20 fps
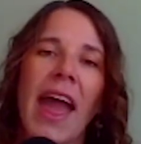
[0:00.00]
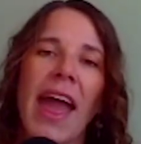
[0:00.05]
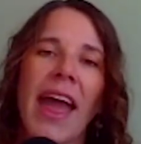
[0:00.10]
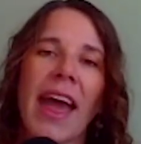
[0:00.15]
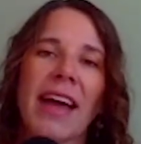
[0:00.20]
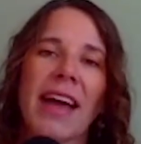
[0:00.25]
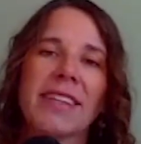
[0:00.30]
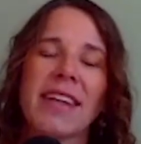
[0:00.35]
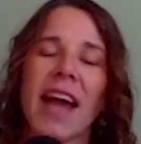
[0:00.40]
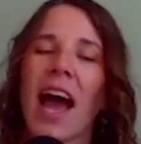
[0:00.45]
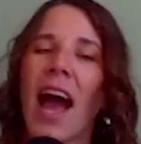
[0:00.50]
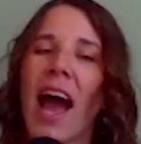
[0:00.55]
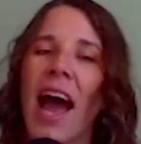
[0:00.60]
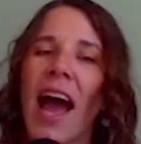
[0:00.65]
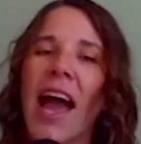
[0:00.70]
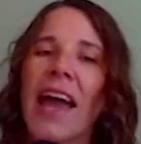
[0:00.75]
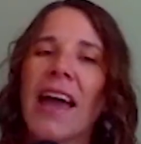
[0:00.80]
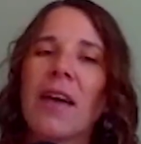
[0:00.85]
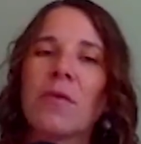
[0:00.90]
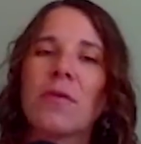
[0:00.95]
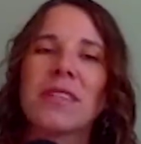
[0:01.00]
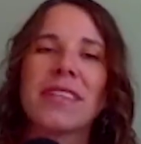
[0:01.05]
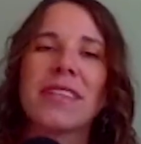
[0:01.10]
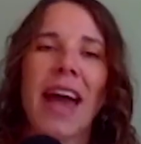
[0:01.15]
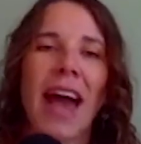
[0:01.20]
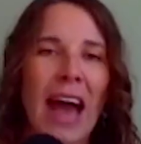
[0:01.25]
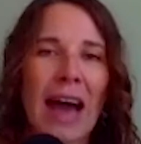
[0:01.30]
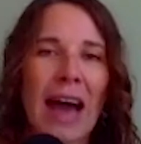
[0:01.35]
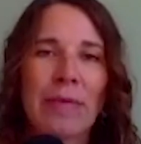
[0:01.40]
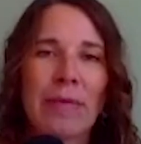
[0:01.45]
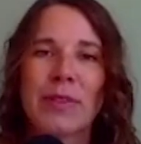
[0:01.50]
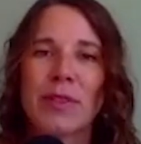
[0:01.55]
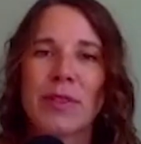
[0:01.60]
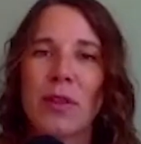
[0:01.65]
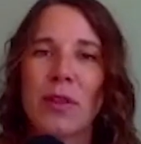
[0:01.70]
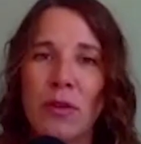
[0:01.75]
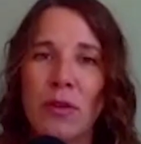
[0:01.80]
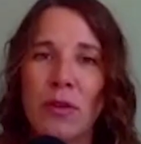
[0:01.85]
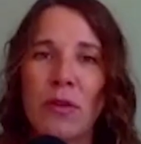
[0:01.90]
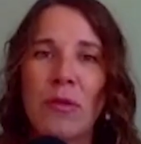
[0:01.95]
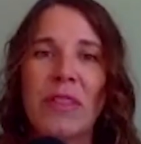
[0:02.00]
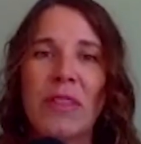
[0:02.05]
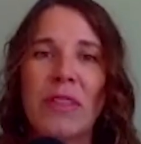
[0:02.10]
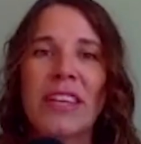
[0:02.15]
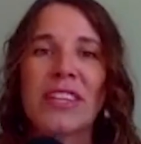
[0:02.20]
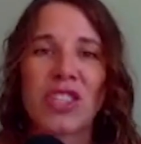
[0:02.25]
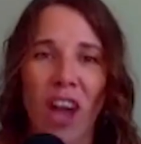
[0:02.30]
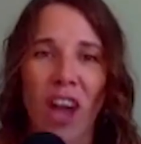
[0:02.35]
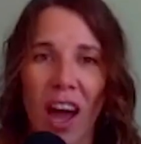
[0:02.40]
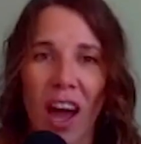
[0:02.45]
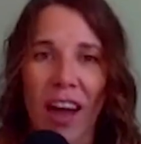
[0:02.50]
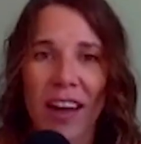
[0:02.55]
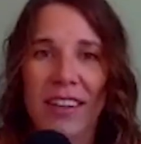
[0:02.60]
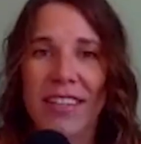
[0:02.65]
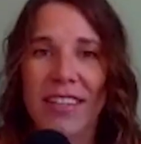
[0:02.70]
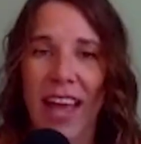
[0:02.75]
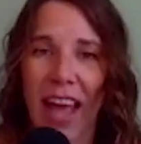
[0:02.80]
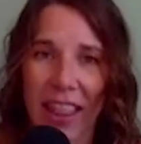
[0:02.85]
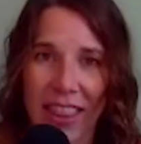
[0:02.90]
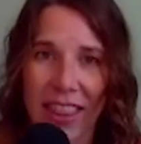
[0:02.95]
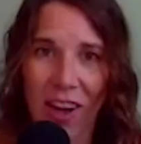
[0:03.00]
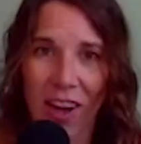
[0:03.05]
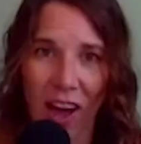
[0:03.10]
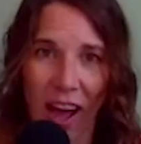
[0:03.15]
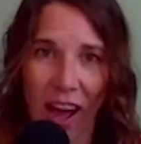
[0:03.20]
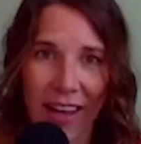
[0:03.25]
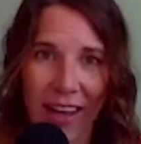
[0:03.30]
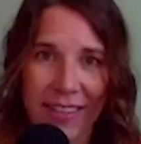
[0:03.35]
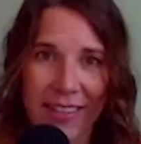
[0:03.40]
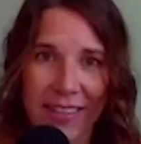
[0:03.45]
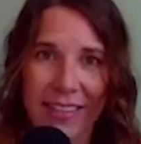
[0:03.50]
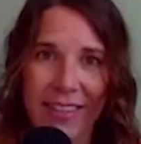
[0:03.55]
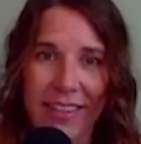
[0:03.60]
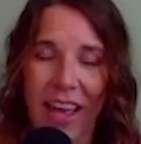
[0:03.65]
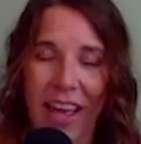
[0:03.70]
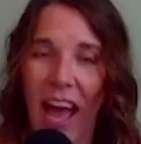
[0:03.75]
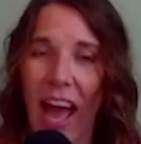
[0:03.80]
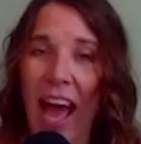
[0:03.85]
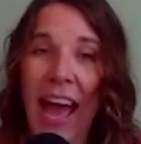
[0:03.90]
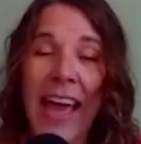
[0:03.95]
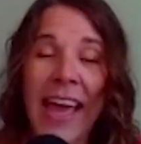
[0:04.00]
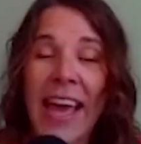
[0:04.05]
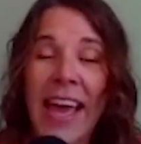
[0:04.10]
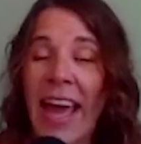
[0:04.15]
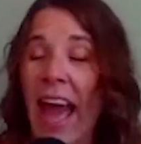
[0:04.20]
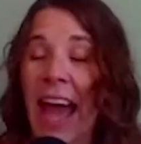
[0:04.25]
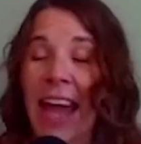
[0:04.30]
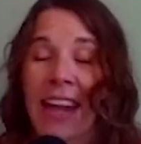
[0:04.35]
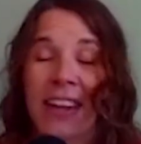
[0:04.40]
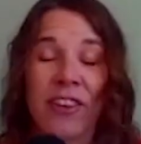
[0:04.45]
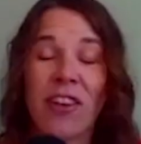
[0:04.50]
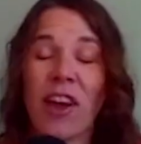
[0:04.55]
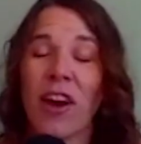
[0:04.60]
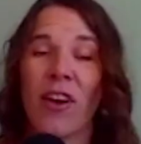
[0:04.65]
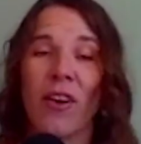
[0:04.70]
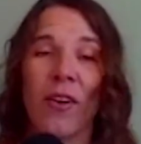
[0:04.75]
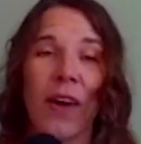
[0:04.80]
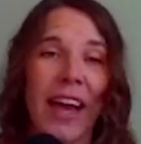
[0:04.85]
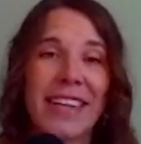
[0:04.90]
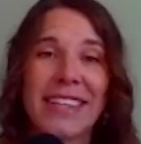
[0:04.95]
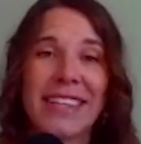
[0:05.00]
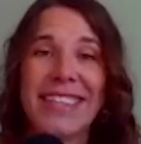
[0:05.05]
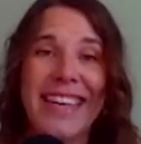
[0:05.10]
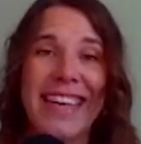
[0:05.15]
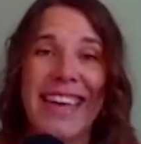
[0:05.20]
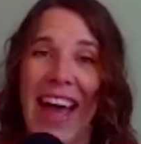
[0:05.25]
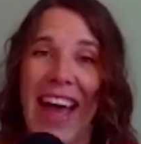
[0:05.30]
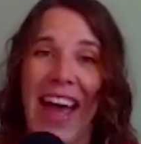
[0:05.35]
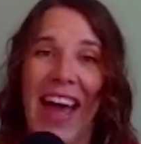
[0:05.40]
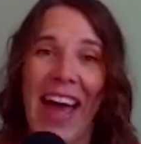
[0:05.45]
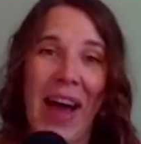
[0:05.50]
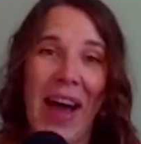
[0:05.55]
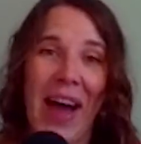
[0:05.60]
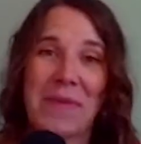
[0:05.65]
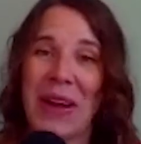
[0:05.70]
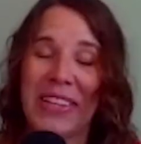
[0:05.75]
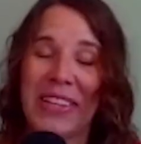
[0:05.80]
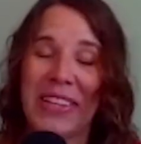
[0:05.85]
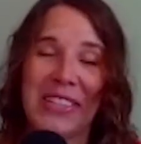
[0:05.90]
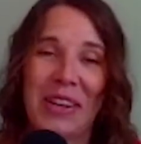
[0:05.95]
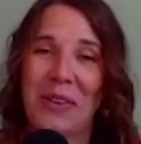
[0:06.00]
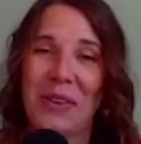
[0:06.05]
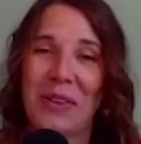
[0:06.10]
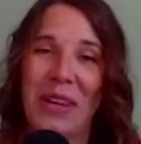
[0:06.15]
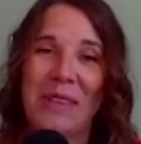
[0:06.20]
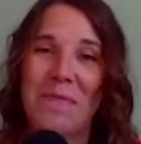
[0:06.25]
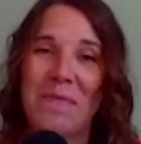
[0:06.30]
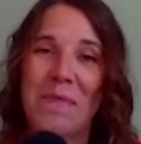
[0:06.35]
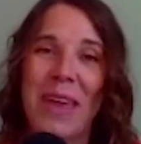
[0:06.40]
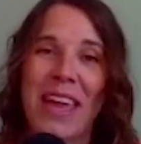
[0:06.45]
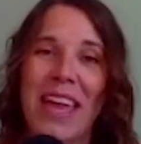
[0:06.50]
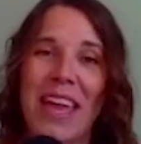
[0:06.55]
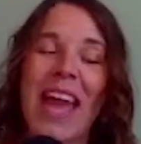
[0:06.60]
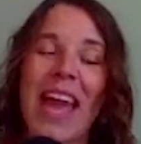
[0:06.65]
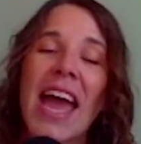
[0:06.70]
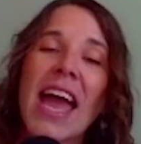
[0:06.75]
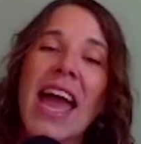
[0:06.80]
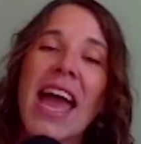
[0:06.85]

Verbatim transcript: And I was absolutely shocked at the cost. I had no idea how much it would be.